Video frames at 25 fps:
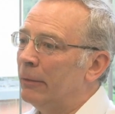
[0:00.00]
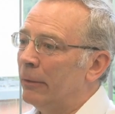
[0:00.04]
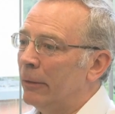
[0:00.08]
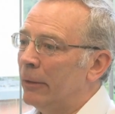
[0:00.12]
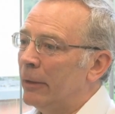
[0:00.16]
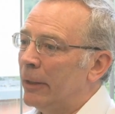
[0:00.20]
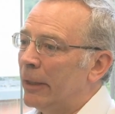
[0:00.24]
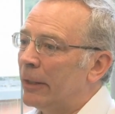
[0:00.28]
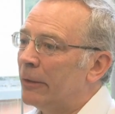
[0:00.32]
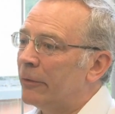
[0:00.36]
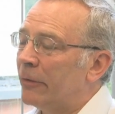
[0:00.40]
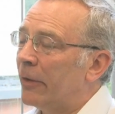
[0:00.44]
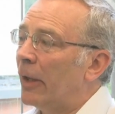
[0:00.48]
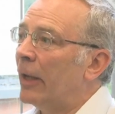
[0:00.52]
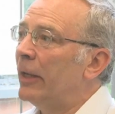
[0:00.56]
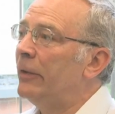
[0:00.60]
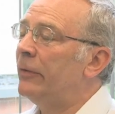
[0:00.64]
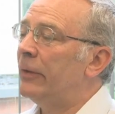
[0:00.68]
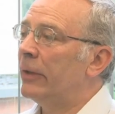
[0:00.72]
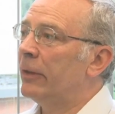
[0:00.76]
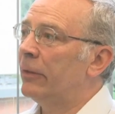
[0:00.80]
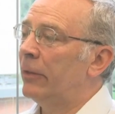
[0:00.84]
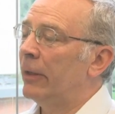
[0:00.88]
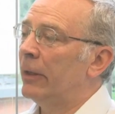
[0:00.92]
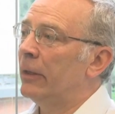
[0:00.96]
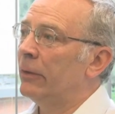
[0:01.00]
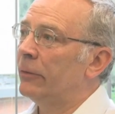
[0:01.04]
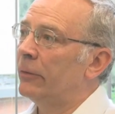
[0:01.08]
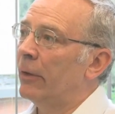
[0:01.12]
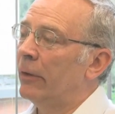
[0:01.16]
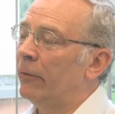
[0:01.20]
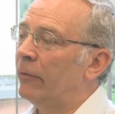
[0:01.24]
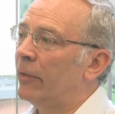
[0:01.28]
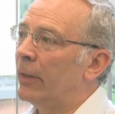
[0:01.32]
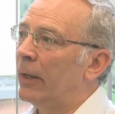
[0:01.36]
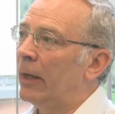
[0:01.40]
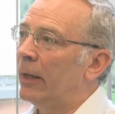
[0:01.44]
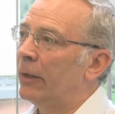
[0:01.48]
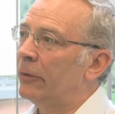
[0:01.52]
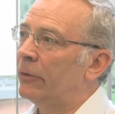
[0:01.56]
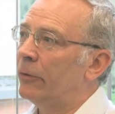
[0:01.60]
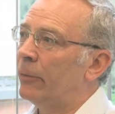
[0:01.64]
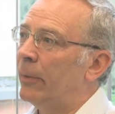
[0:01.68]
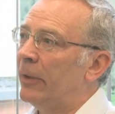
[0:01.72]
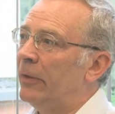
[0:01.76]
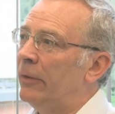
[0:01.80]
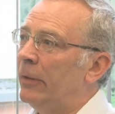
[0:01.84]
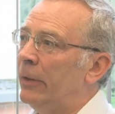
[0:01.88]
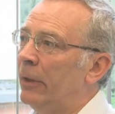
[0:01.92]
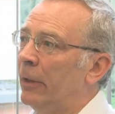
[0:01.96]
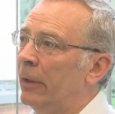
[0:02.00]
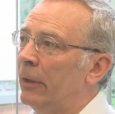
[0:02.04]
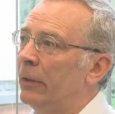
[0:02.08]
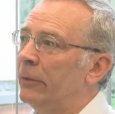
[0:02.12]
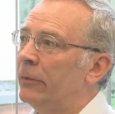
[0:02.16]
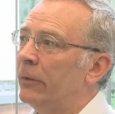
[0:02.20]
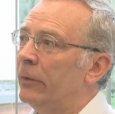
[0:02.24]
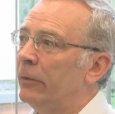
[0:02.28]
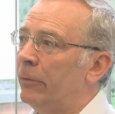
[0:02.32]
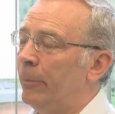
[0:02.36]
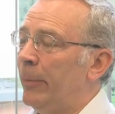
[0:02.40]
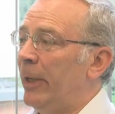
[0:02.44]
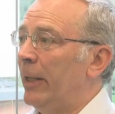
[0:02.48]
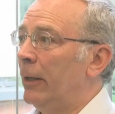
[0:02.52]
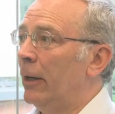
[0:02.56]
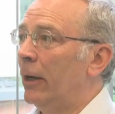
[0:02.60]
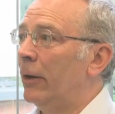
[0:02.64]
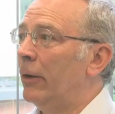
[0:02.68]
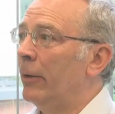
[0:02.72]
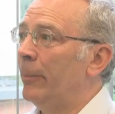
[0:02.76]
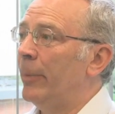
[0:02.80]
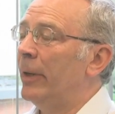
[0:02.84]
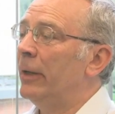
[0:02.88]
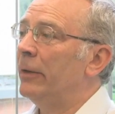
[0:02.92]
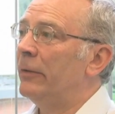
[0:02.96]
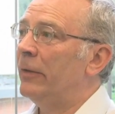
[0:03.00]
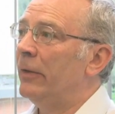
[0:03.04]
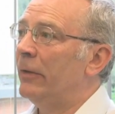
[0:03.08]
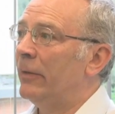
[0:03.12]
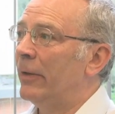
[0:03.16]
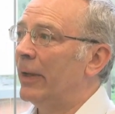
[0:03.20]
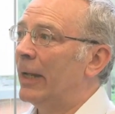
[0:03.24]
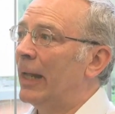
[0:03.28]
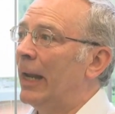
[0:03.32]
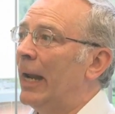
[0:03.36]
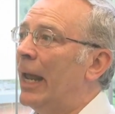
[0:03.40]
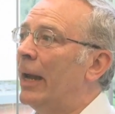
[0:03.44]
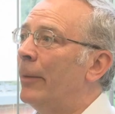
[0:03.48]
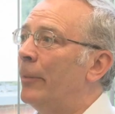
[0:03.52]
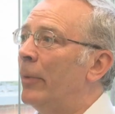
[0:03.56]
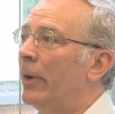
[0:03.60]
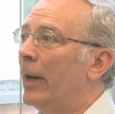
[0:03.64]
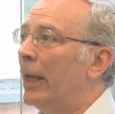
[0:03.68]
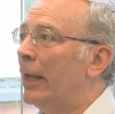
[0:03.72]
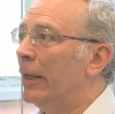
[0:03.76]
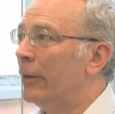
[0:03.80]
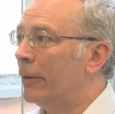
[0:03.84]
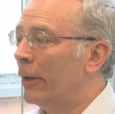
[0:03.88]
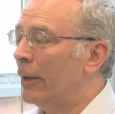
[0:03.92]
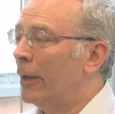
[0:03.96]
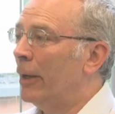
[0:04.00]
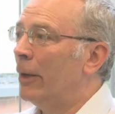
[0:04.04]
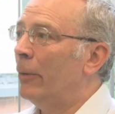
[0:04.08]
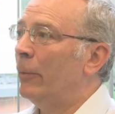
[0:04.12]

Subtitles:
exciting things over the last 20 years has been our ability to collaborate